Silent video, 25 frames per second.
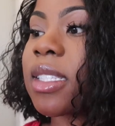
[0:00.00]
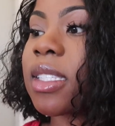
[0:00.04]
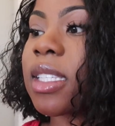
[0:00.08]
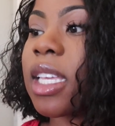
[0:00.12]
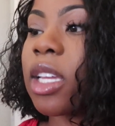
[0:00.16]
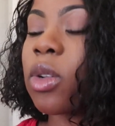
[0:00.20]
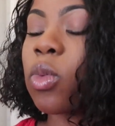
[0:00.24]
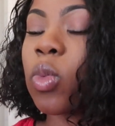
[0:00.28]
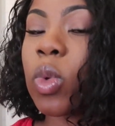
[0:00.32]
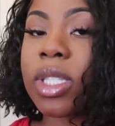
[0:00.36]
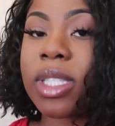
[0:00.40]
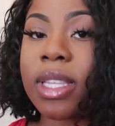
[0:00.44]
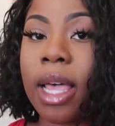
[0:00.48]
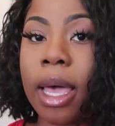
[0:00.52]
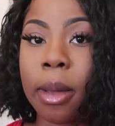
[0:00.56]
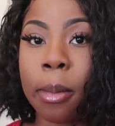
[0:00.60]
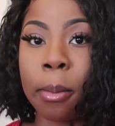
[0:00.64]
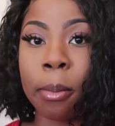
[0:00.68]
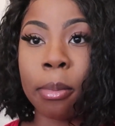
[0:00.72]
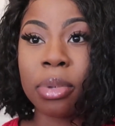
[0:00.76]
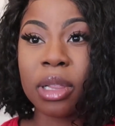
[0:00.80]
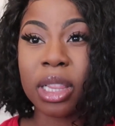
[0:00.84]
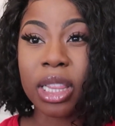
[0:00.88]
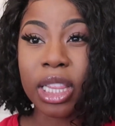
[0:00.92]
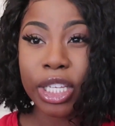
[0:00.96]
My skin was
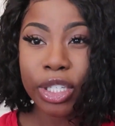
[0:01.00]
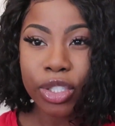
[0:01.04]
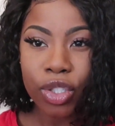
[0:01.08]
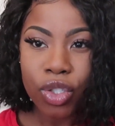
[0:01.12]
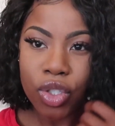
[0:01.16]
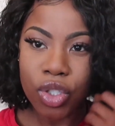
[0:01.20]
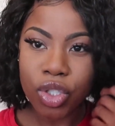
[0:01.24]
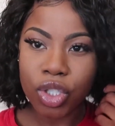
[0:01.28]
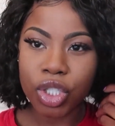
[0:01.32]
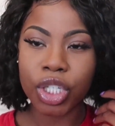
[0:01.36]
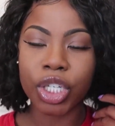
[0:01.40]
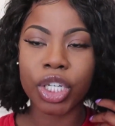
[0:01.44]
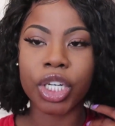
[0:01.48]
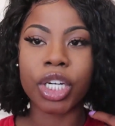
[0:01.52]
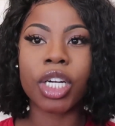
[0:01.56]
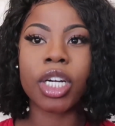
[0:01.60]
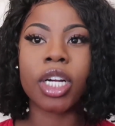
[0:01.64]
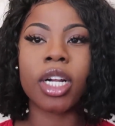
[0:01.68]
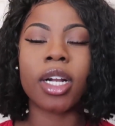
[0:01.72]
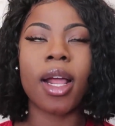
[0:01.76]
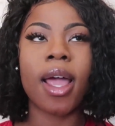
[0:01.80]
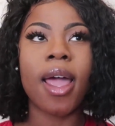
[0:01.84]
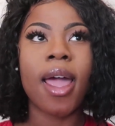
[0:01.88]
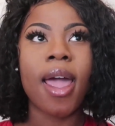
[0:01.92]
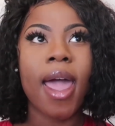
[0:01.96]
like
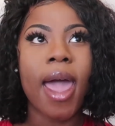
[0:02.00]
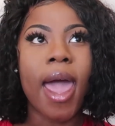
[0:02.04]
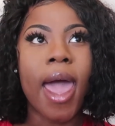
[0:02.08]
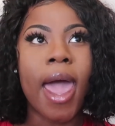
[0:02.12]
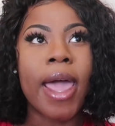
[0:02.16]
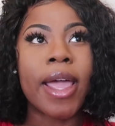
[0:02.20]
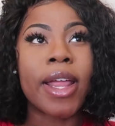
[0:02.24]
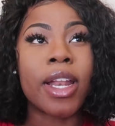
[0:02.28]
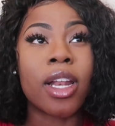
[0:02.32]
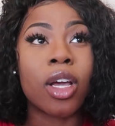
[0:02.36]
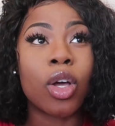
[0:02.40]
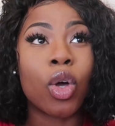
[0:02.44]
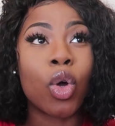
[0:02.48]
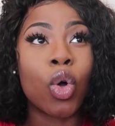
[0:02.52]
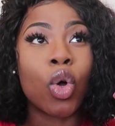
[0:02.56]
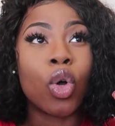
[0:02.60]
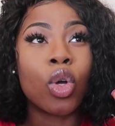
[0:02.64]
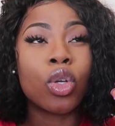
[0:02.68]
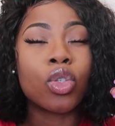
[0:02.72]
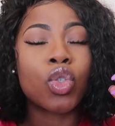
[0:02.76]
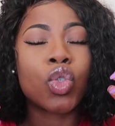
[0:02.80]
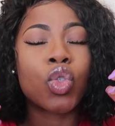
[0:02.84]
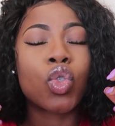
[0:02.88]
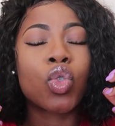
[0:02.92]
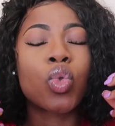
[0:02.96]
blistered and
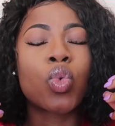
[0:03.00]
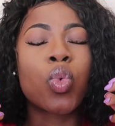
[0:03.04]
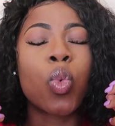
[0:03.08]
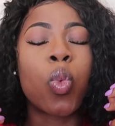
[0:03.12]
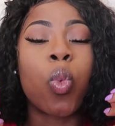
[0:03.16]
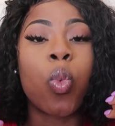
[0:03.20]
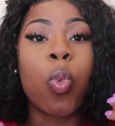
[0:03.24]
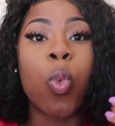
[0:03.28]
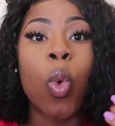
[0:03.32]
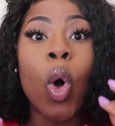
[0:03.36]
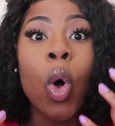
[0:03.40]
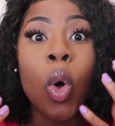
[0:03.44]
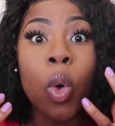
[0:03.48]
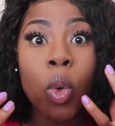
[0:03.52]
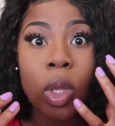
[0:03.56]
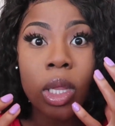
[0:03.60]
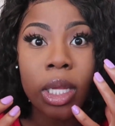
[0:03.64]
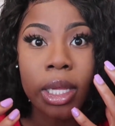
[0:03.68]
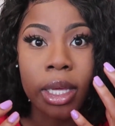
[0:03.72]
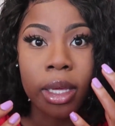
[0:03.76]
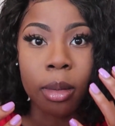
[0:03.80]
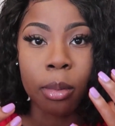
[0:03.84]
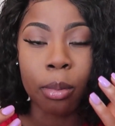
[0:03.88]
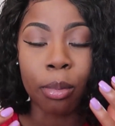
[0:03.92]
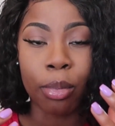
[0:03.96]

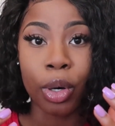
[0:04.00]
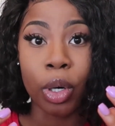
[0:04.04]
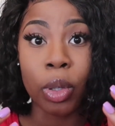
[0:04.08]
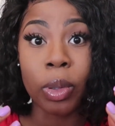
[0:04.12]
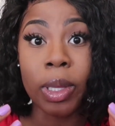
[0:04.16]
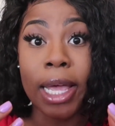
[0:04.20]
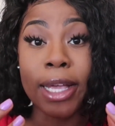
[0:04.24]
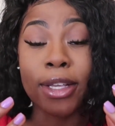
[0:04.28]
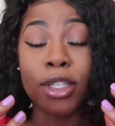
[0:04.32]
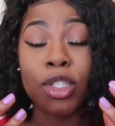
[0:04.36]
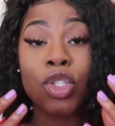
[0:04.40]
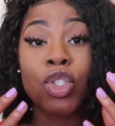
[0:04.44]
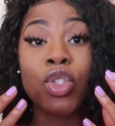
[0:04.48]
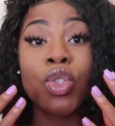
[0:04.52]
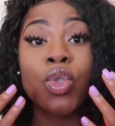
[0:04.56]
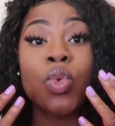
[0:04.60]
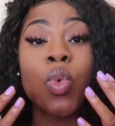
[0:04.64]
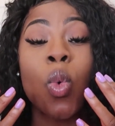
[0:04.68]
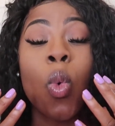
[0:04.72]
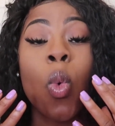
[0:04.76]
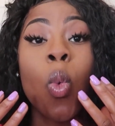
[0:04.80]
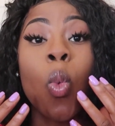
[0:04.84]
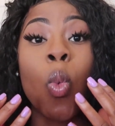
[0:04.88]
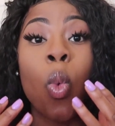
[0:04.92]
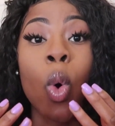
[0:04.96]
swollen, bro, like
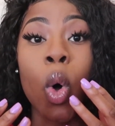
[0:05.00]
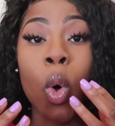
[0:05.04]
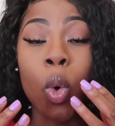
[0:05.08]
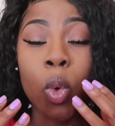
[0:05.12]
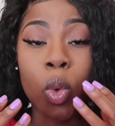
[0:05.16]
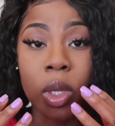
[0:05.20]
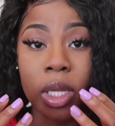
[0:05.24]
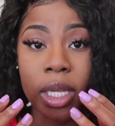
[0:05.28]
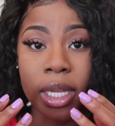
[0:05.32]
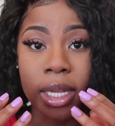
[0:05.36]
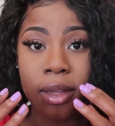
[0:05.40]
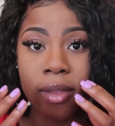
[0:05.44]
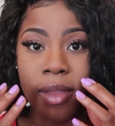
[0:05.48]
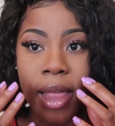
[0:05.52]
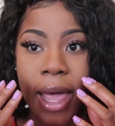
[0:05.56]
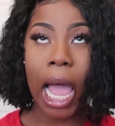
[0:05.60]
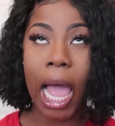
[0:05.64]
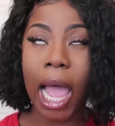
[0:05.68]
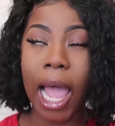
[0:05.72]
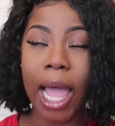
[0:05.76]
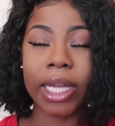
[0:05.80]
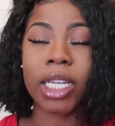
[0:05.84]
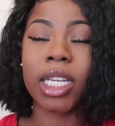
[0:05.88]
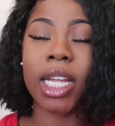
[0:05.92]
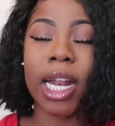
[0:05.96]
swollen. Like,
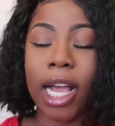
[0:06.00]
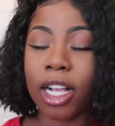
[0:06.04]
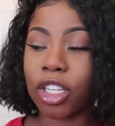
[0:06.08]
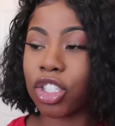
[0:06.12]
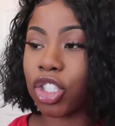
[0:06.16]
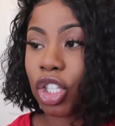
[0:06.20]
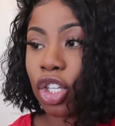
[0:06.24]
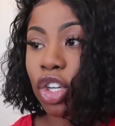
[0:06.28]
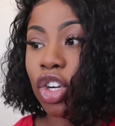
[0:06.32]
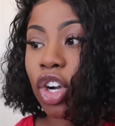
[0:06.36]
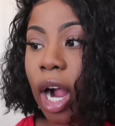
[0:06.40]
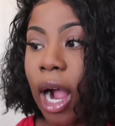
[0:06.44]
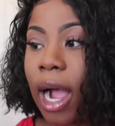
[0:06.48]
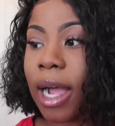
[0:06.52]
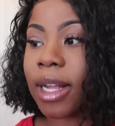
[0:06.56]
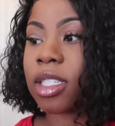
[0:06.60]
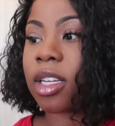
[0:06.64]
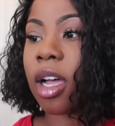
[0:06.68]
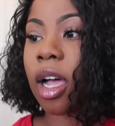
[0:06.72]
I could actually cry